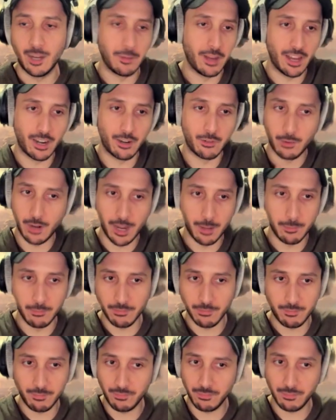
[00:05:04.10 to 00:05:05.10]
a
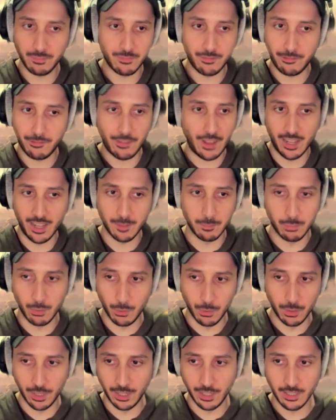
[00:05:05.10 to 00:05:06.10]
Rem
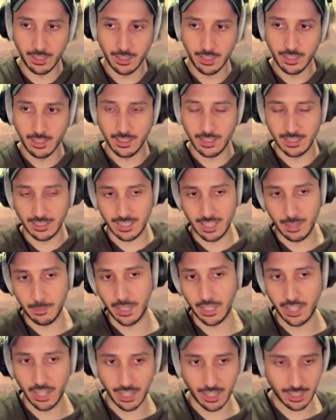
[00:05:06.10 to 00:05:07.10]
fanboy. That's not my
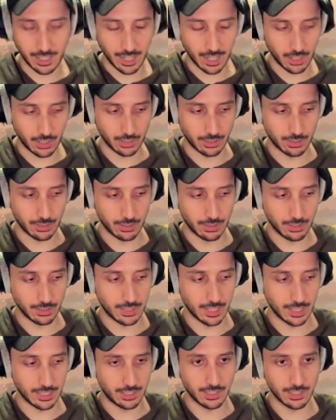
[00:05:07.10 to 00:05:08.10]
kind of characters.
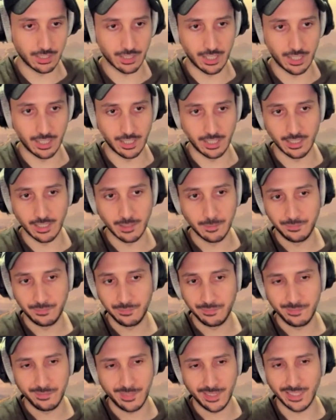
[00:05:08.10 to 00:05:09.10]
That just like
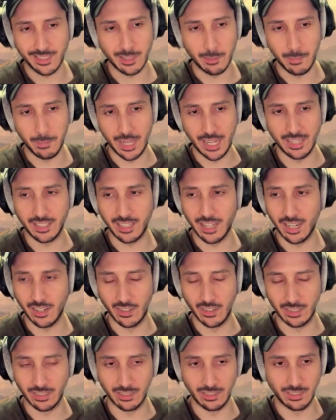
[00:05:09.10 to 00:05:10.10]
the maid
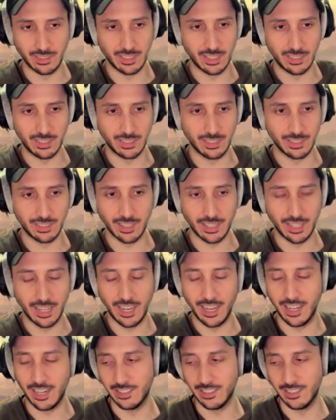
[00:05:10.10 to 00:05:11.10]
characters that are just like, I
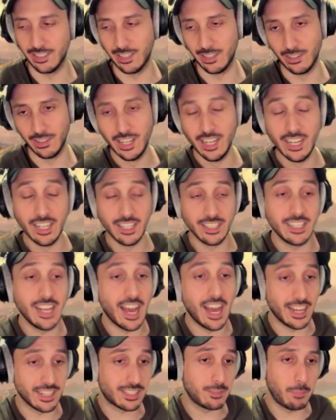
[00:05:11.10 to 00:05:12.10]
don't know.
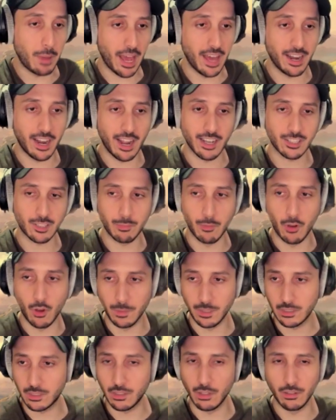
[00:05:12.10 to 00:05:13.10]
Yes, badass moments.
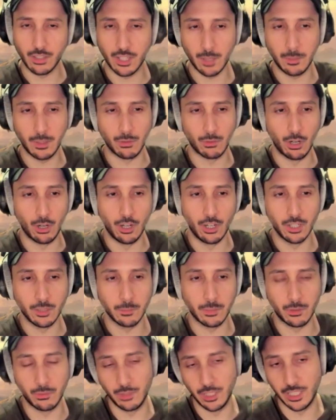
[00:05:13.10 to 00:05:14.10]
Don't get me wrong, but
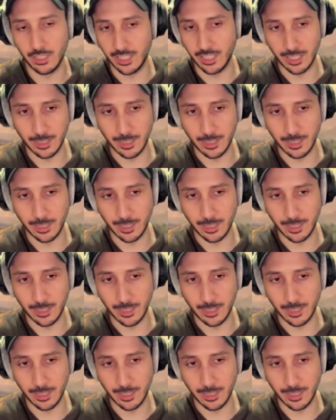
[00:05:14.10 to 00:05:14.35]
really,